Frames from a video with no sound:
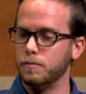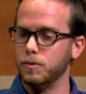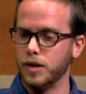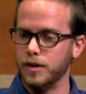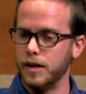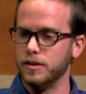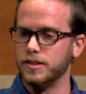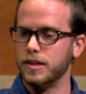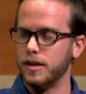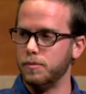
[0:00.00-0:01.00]
we go down to
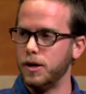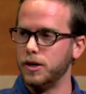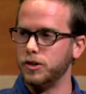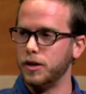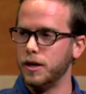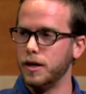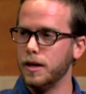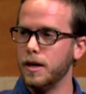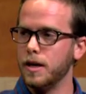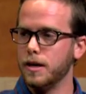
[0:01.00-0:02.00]
South Padre,
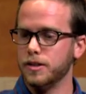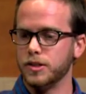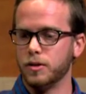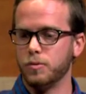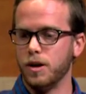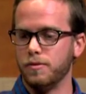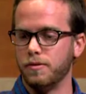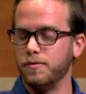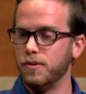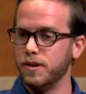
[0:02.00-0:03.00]
and so we offer
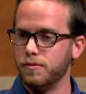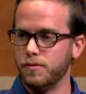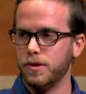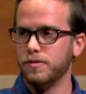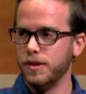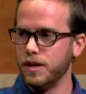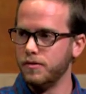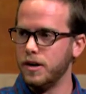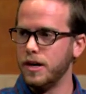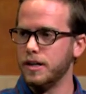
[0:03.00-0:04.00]
free van
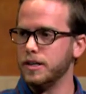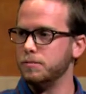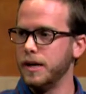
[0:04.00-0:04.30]
rides,